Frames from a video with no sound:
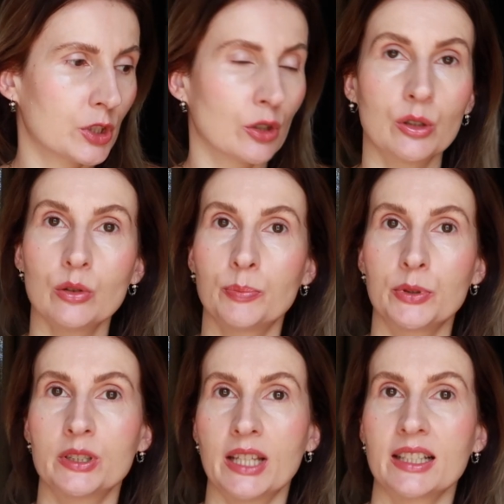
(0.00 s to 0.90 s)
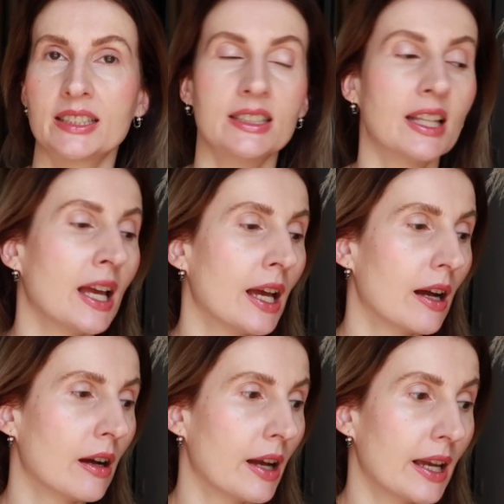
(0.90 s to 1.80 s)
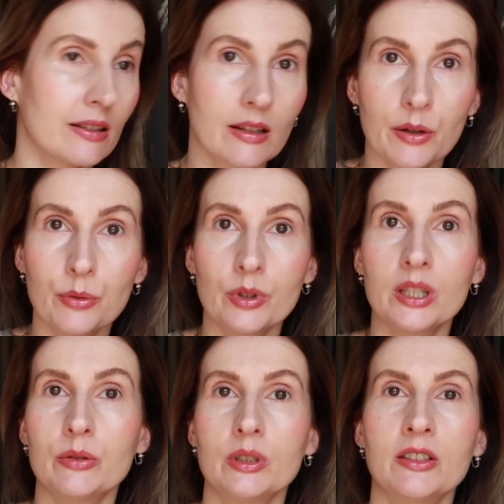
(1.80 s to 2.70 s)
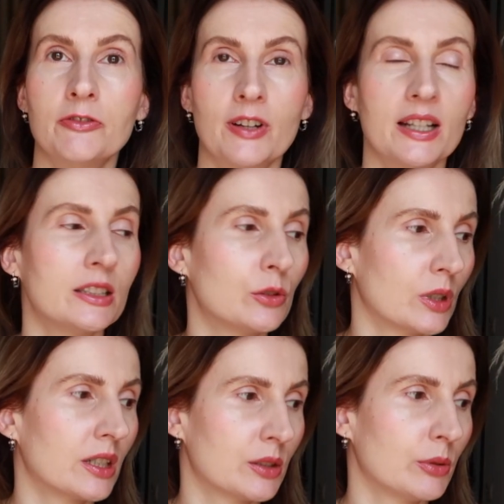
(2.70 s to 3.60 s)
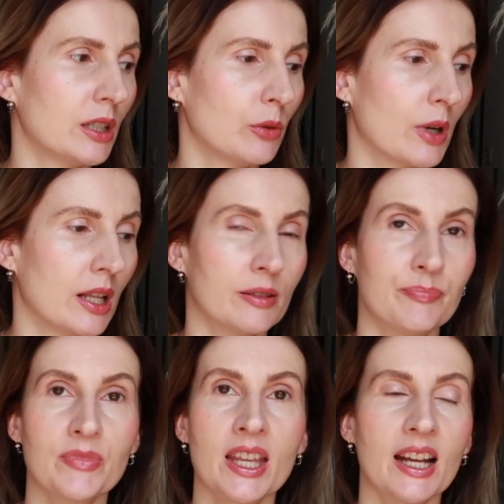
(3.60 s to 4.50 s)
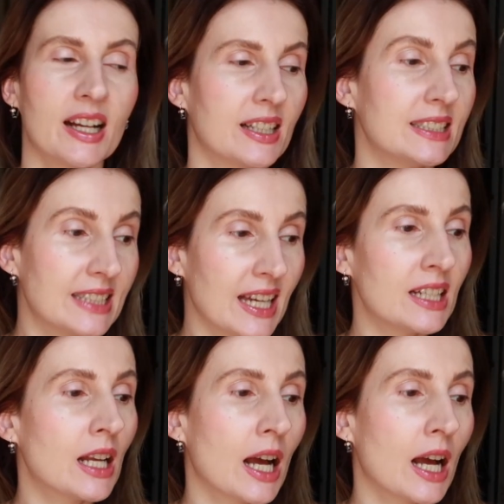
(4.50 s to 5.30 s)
so it will protect it, and I really find it works really well. Then